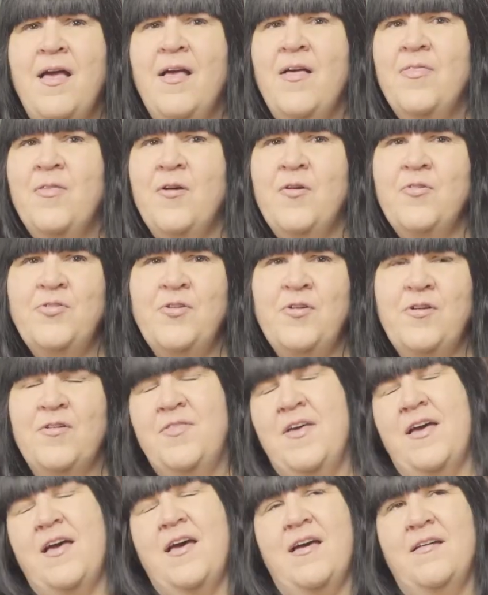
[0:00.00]
Those are
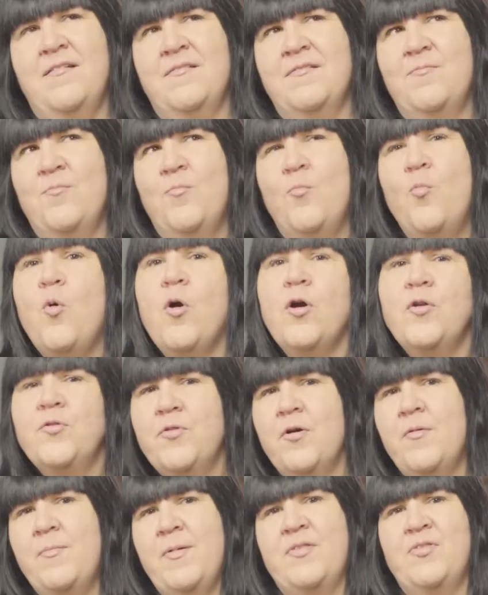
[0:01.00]
the
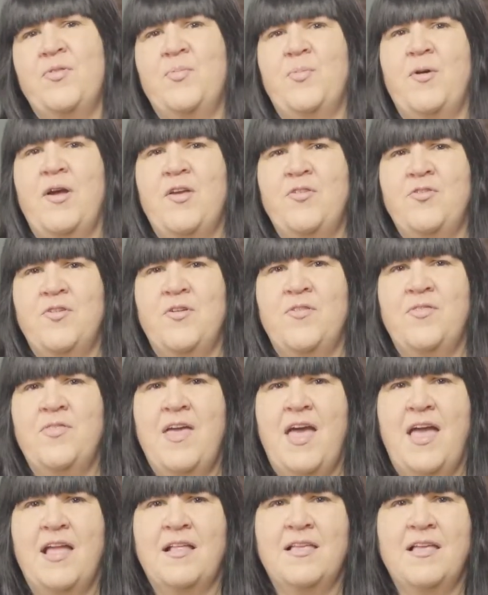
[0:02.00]
wardrobe inspiration
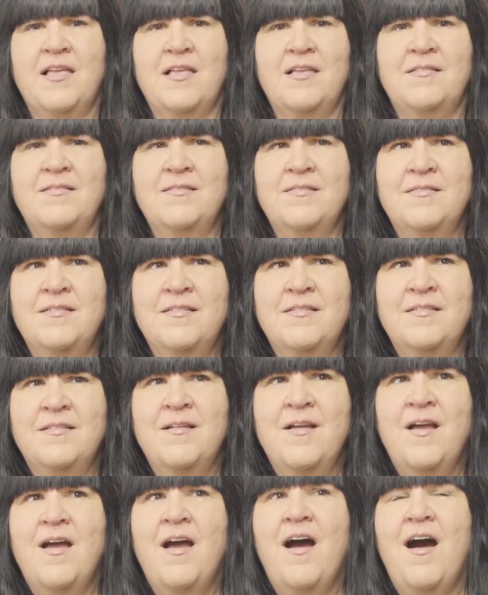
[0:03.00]
that
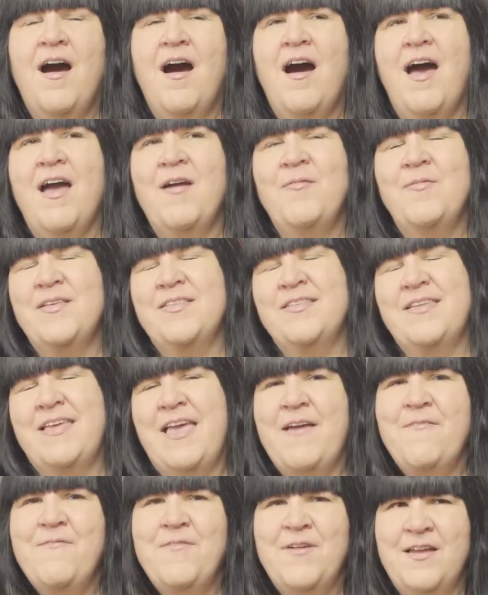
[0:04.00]
I was
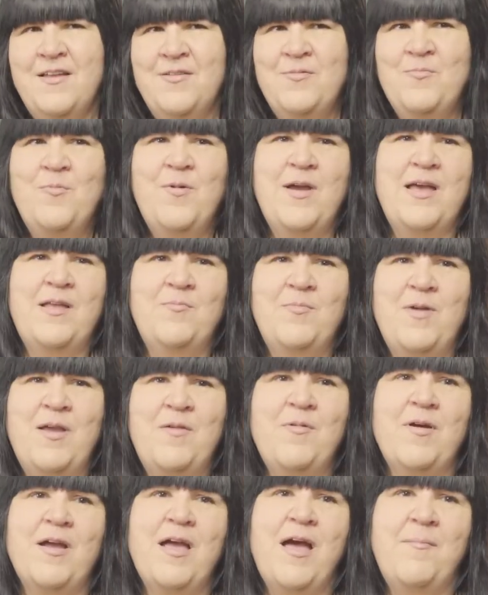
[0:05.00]
given when we
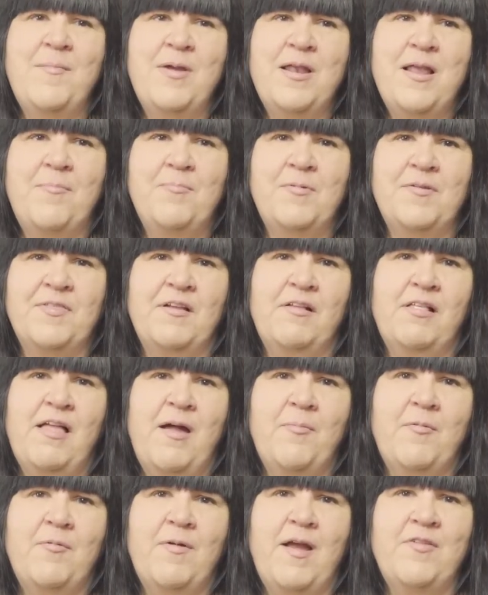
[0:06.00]
were coming up with
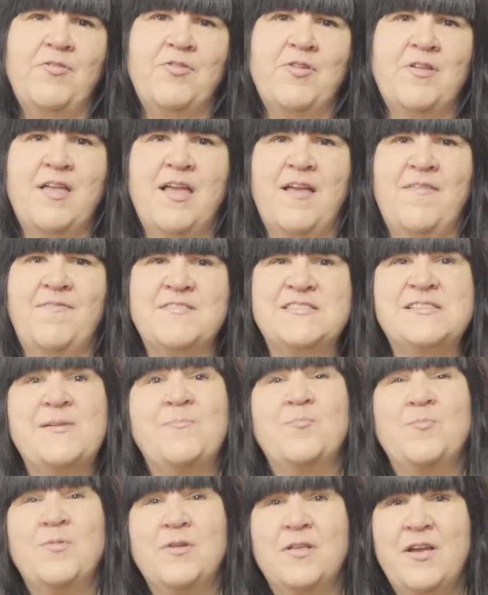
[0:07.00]
collaboration to get
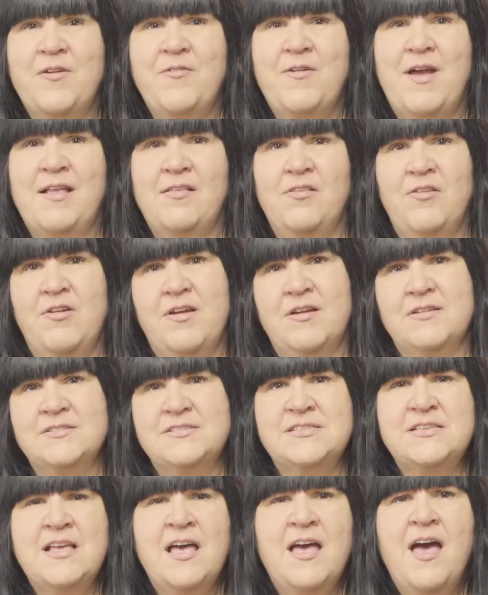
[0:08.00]
some really great
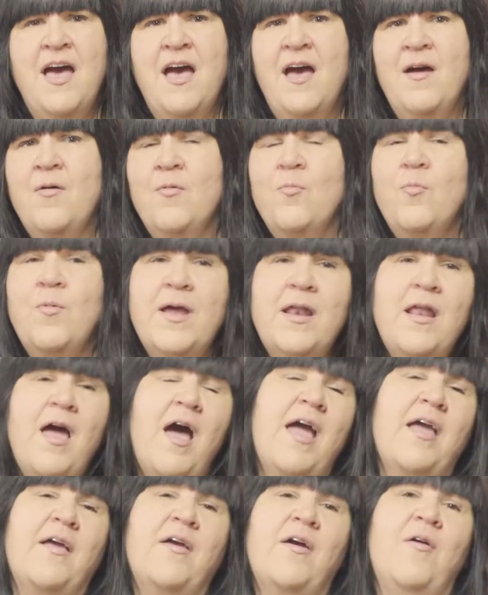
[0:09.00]
looks. When
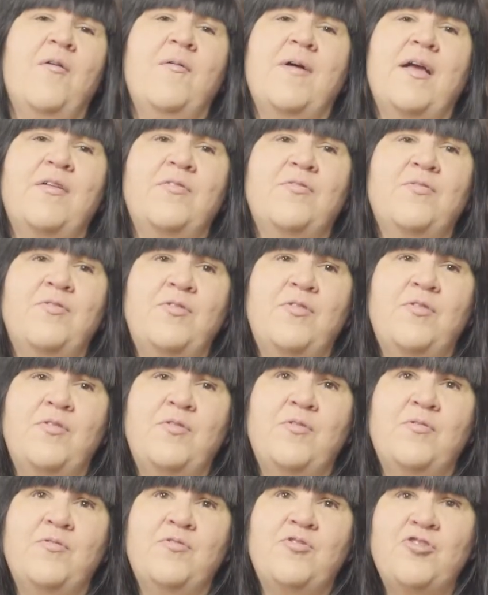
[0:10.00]
I go and
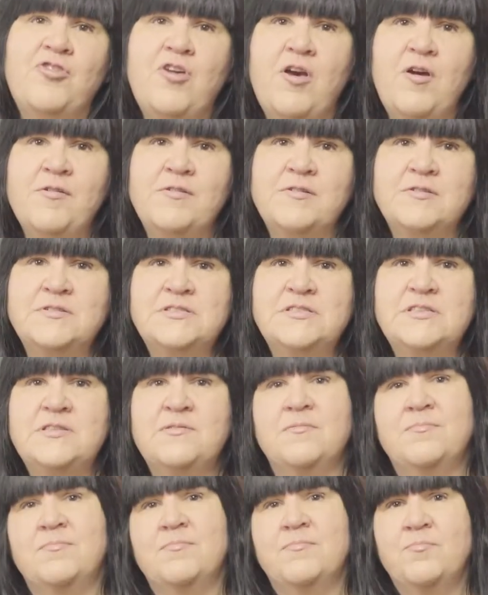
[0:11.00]
do shows,
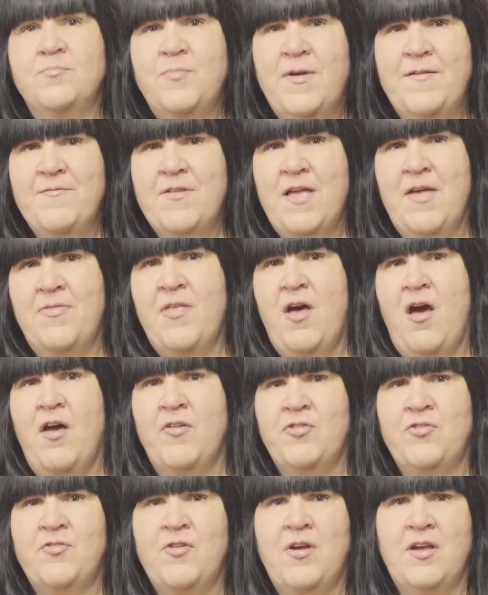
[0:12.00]
we've done the
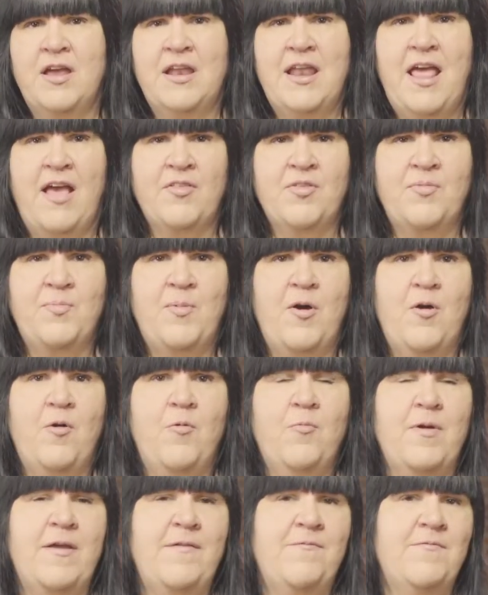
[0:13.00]
Australian Expo,
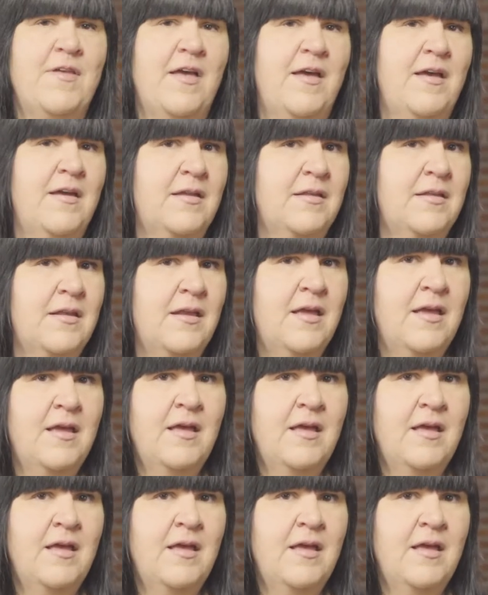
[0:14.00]
we've done